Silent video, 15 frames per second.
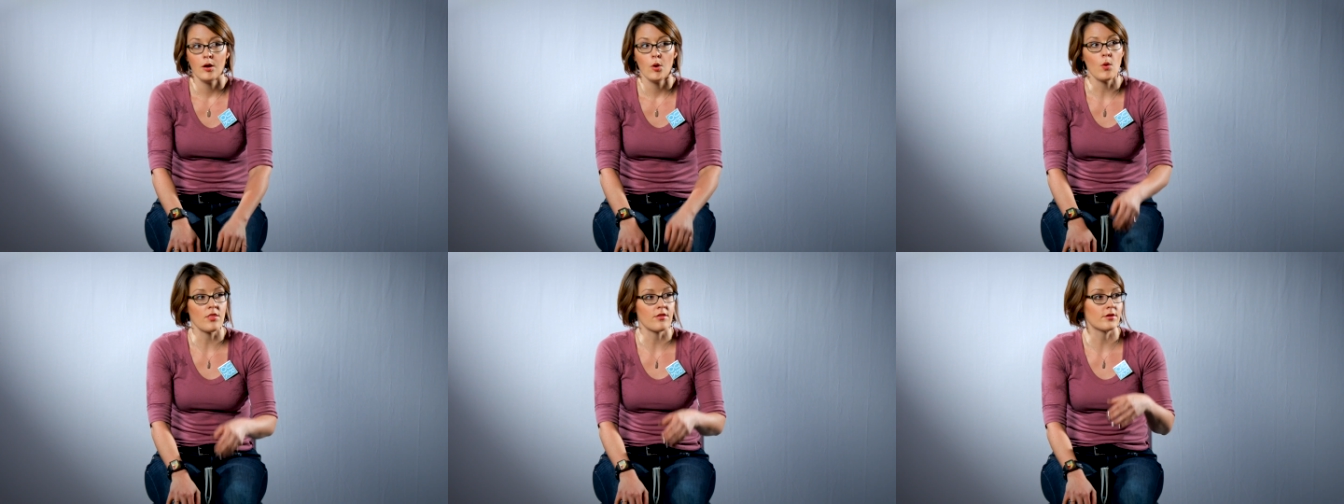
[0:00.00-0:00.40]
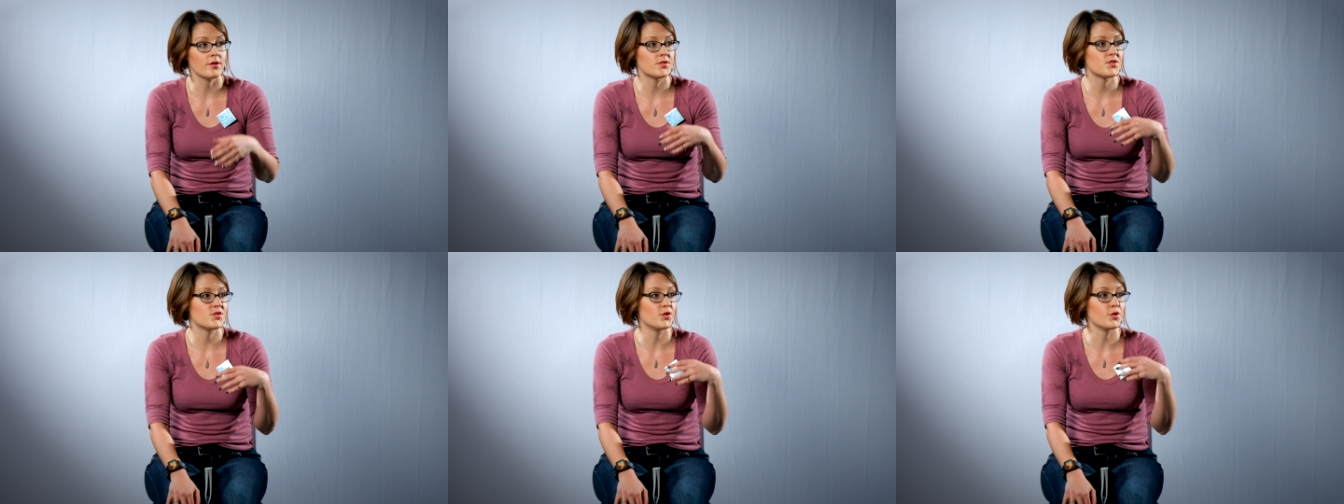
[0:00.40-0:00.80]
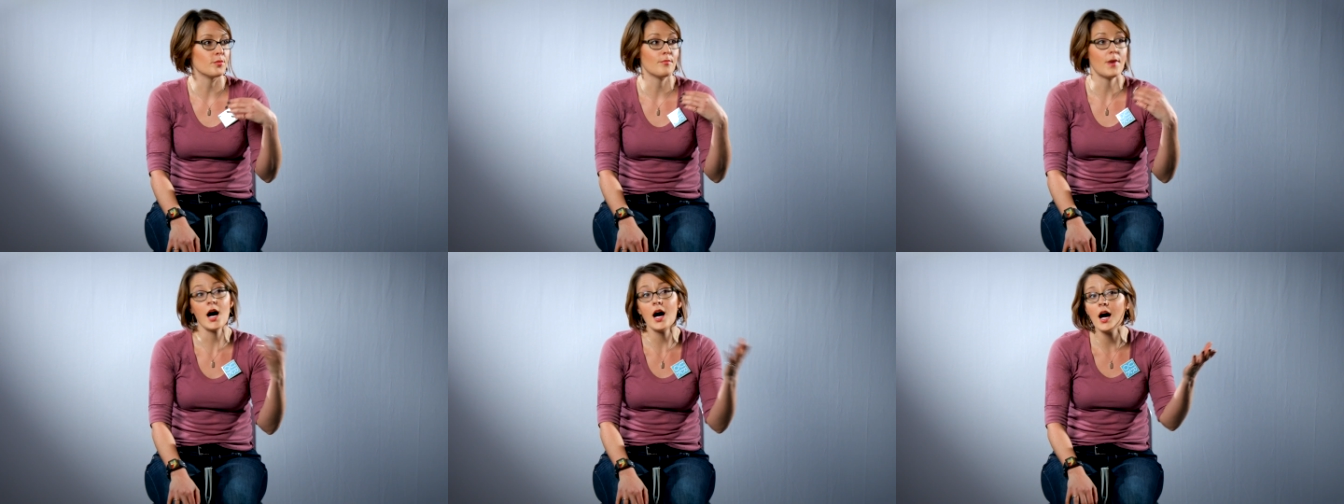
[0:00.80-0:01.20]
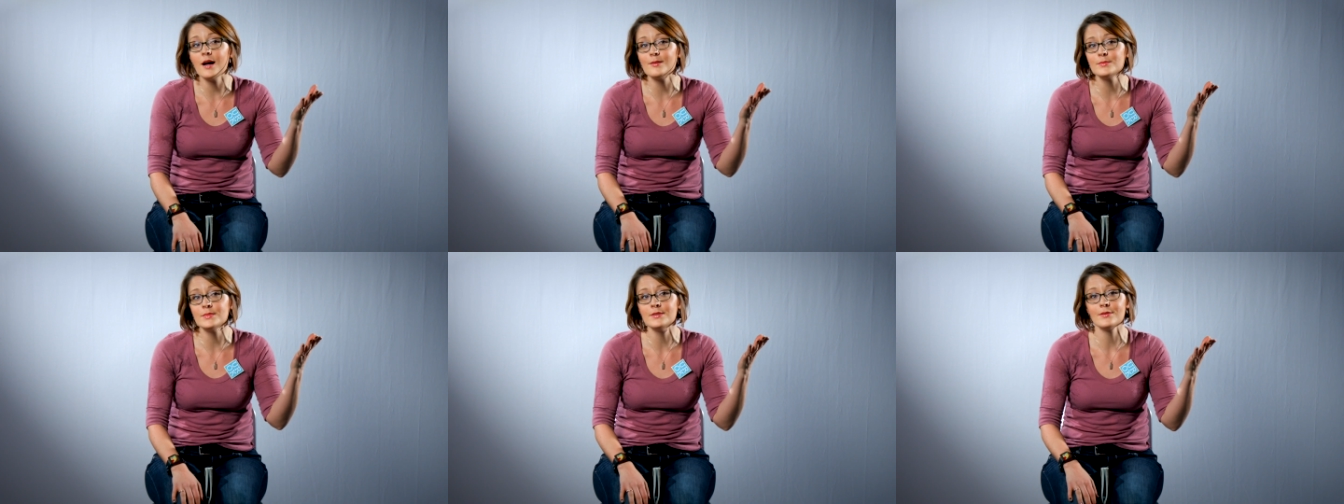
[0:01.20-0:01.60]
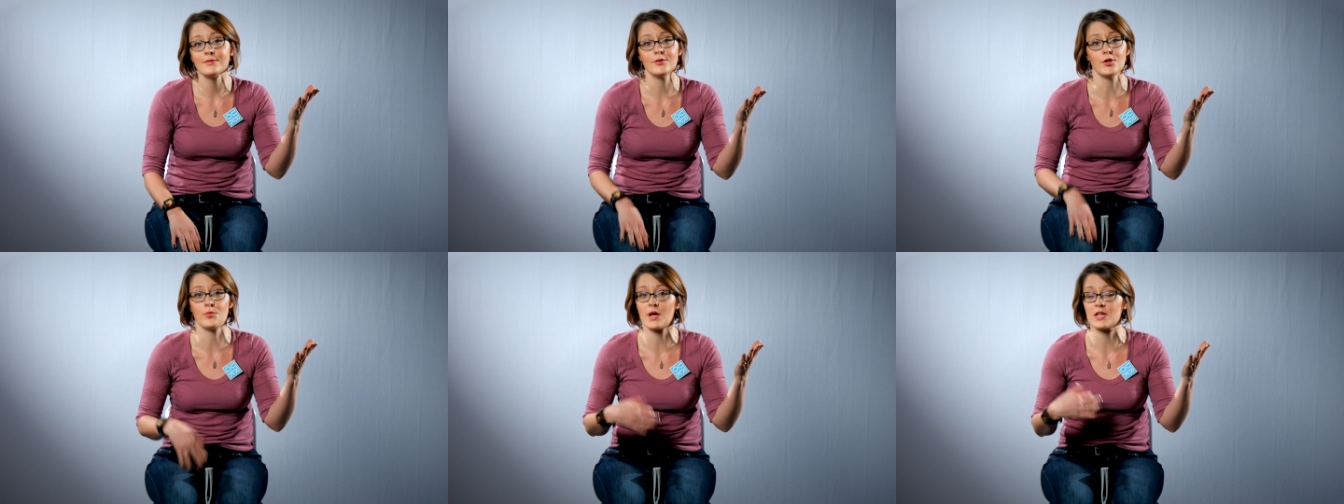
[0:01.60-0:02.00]
whether it's your mom,
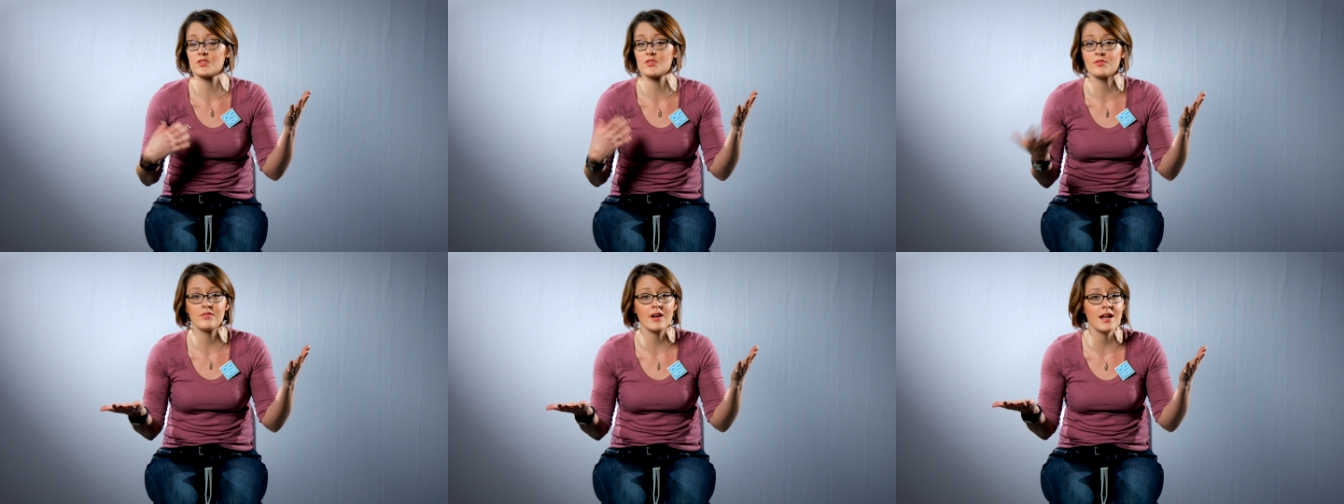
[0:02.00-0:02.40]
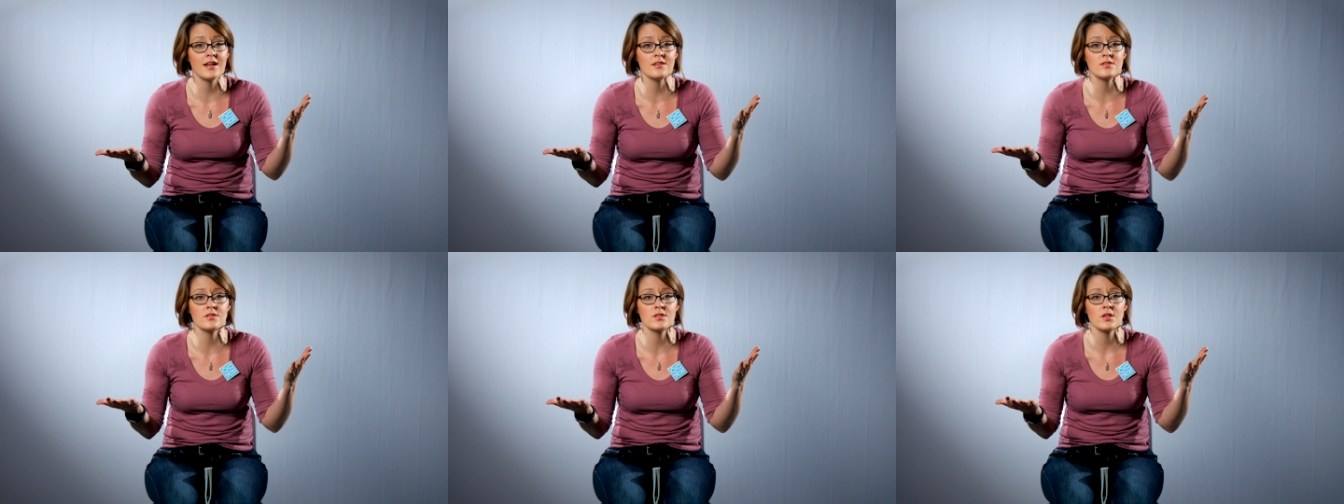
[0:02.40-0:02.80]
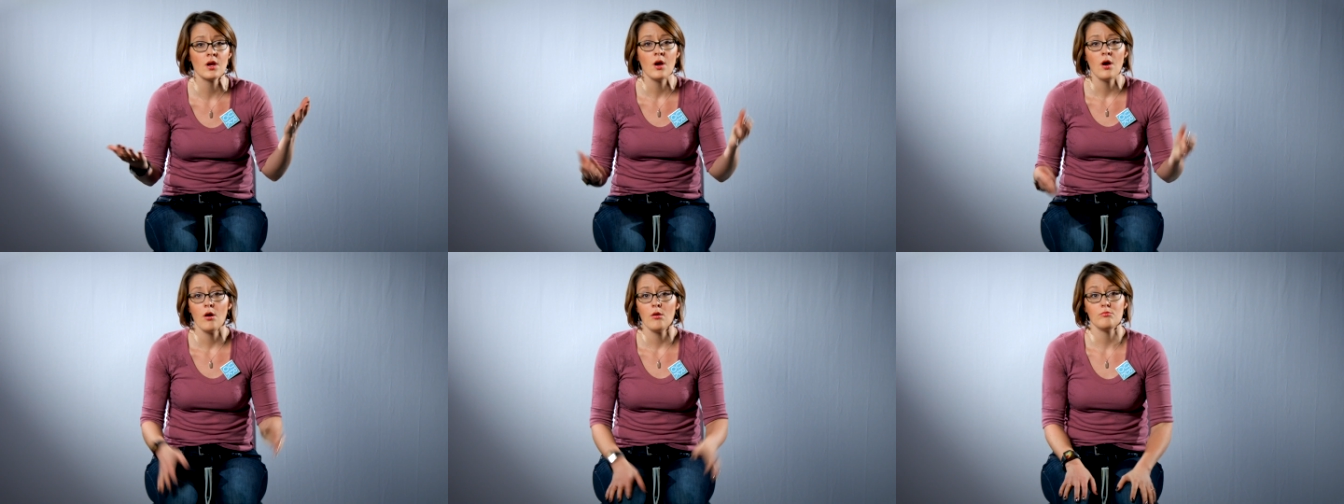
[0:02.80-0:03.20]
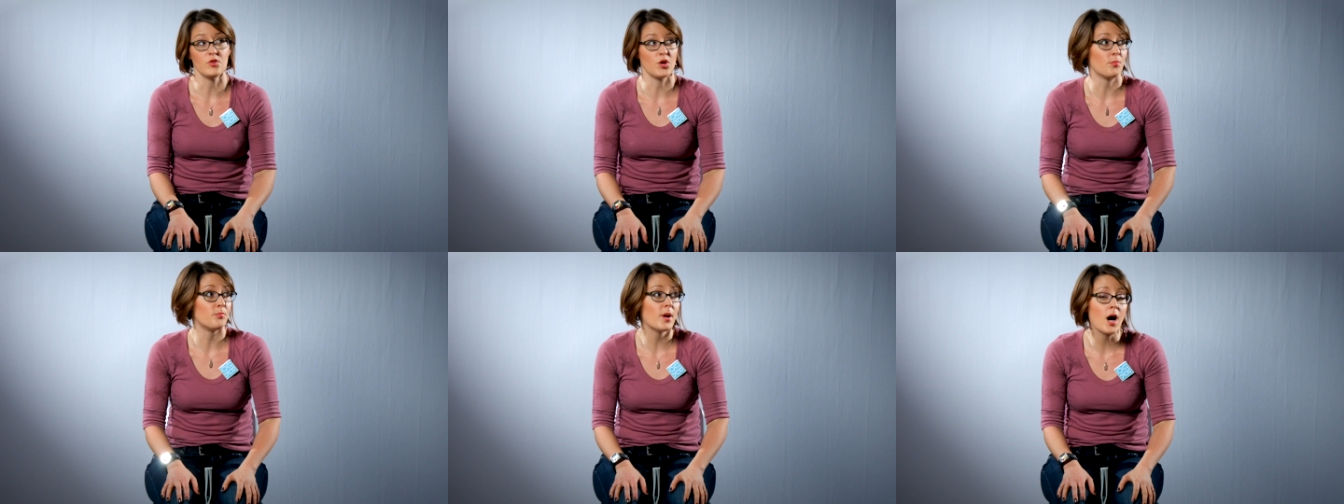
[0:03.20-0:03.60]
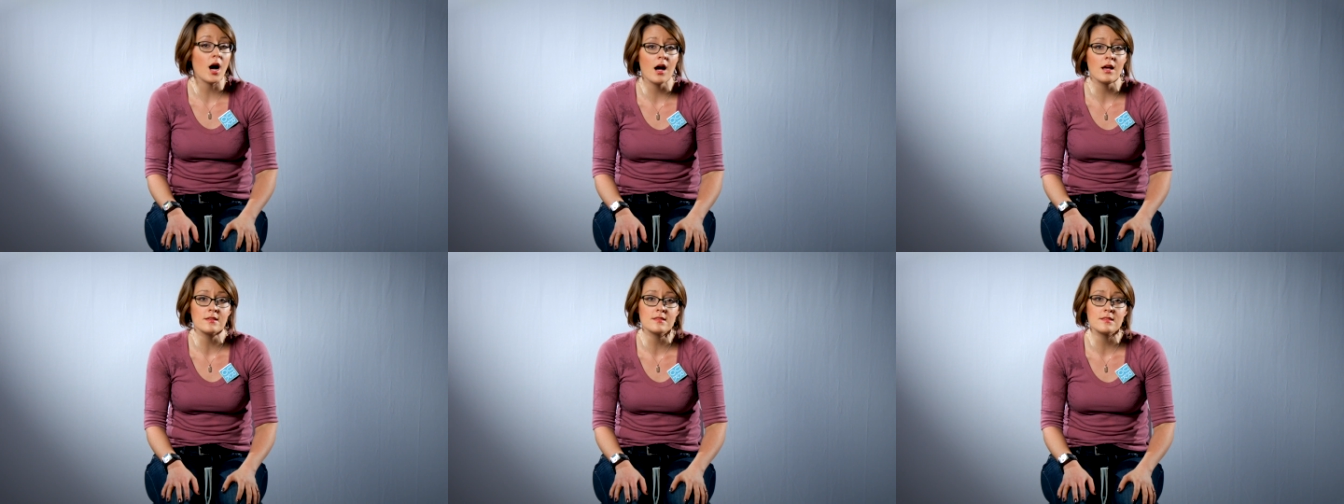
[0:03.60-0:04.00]
your best friend, your
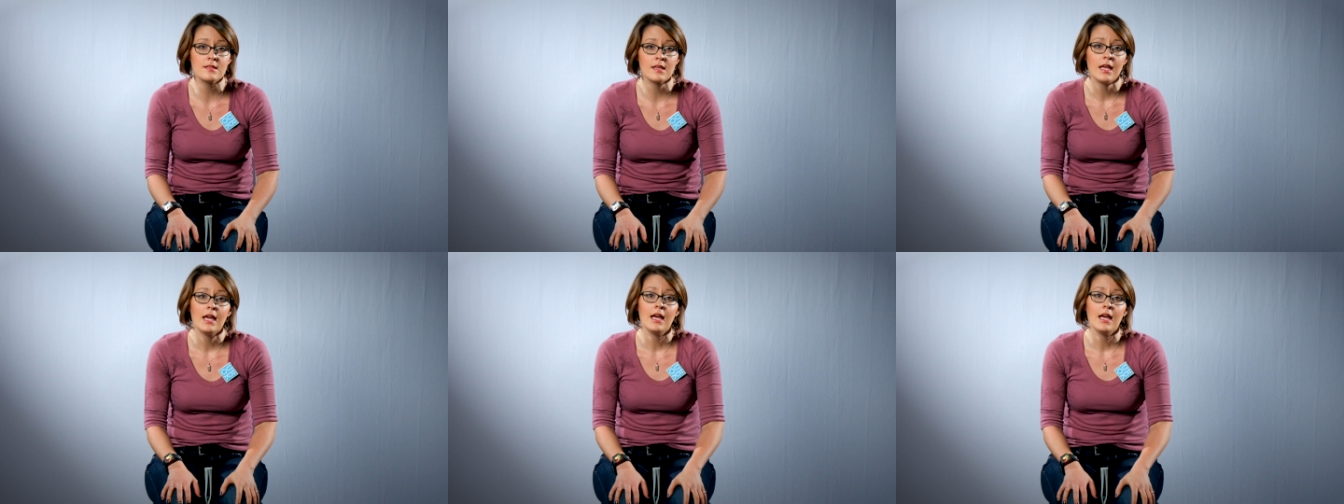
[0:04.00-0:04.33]
boss.